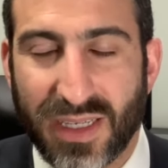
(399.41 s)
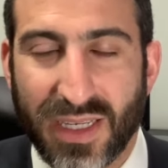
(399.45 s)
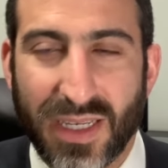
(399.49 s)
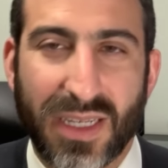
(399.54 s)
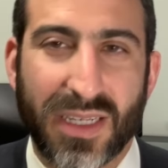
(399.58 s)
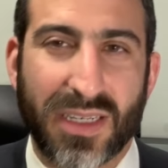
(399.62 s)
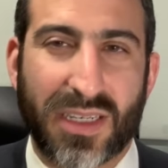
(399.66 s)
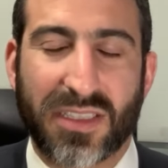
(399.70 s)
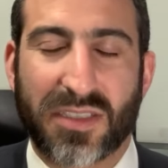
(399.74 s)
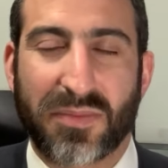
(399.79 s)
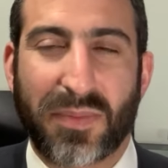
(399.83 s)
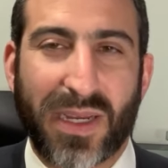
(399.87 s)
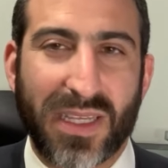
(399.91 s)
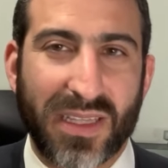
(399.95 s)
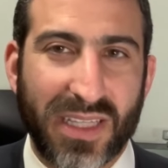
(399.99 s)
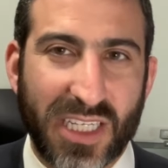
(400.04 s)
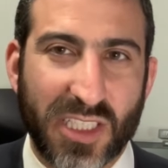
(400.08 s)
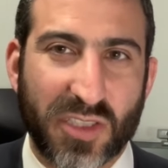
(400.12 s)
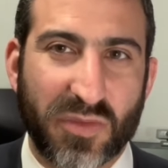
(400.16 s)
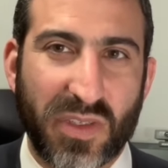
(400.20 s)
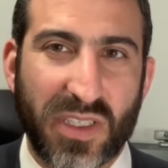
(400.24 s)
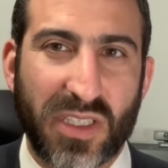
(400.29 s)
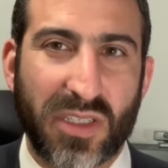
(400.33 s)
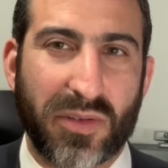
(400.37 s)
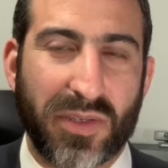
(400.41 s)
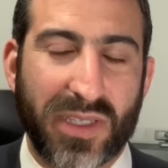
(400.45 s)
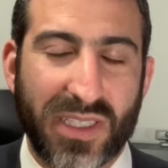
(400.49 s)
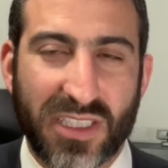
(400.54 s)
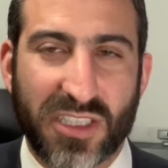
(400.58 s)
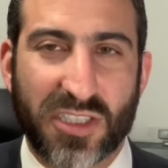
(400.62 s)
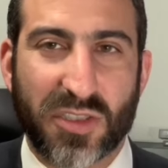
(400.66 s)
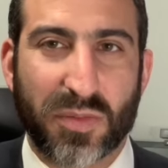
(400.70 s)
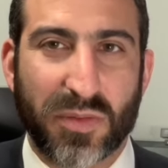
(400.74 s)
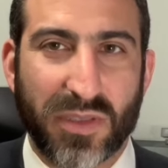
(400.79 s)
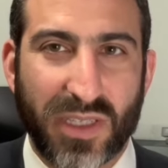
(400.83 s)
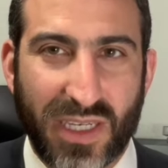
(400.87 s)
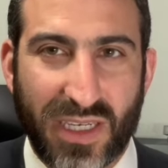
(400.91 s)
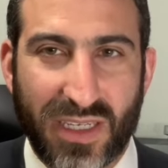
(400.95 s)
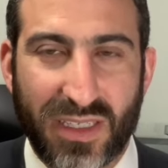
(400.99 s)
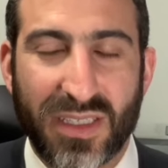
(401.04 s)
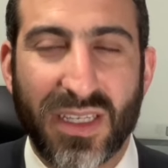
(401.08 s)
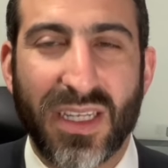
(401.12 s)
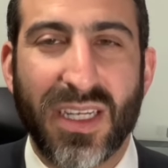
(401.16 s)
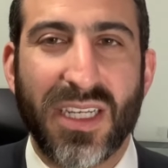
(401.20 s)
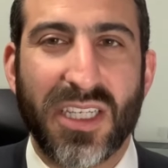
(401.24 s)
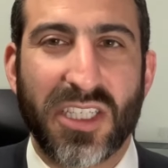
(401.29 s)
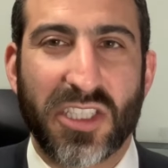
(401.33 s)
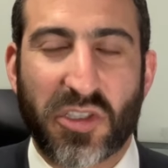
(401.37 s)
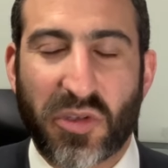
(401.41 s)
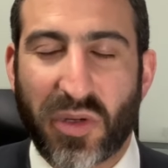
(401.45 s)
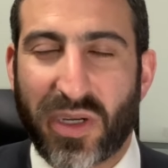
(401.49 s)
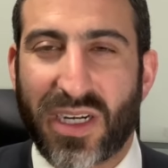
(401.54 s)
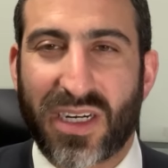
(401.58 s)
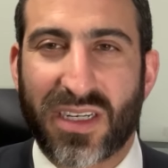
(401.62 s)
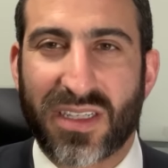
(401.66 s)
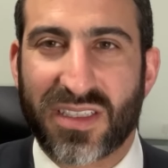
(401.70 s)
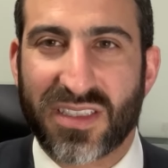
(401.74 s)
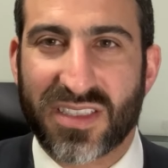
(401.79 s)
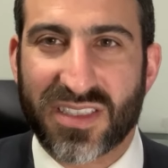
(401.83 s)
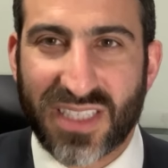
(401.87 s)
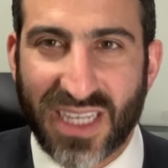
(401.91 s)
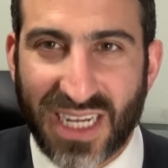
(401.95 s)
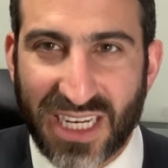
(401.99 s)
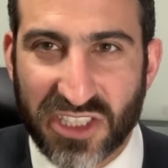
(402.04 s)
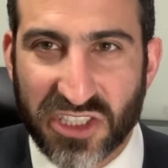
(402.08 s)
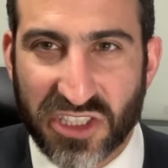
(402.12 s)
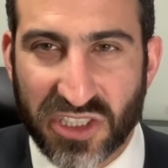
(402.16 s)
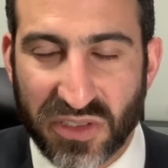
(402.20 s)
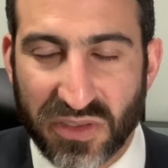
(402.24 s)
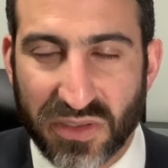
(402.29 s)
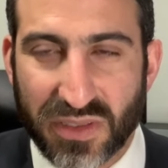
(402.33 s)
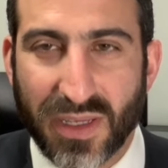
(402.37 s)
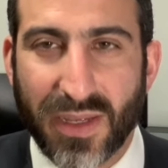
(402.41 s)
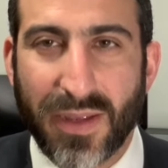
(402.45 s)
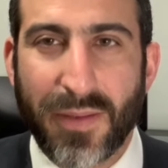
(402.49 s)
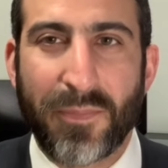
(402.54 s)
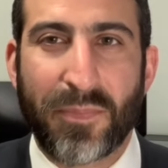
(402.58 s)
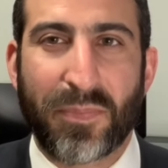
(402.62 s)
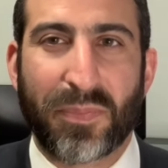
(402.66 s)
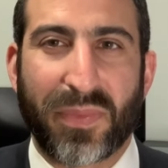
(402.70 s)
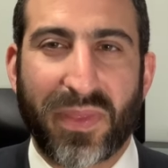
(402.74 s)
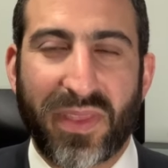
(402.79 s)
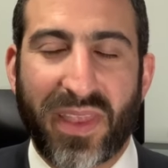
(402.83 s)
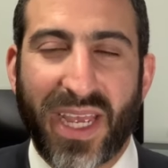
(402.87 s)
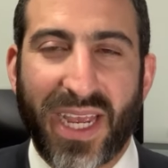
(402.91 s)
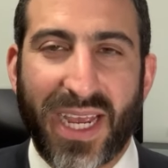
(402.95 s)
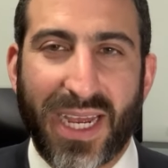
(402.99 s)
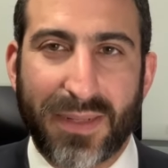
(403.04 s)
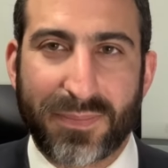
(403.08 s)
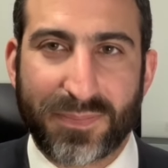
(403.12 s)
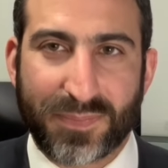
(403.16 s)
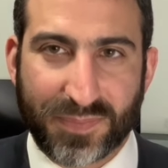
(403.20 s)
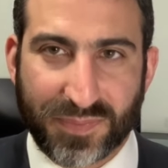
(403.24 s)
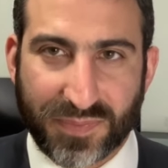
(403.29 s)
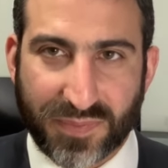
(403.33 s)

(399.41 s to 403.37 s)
Because my last video already explained straight out of the statute that